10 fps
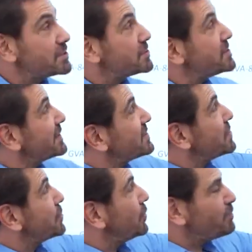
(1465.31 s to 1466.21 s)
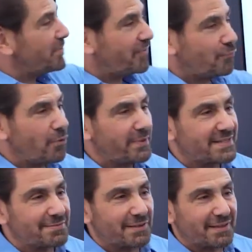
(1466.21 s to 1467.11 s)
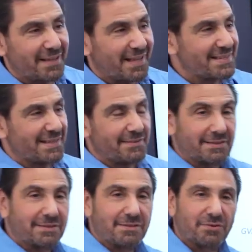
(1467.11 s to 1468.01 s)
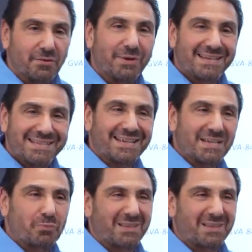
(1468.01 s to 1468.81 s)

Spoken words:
So you can see good performance really has nothing to do, in this case,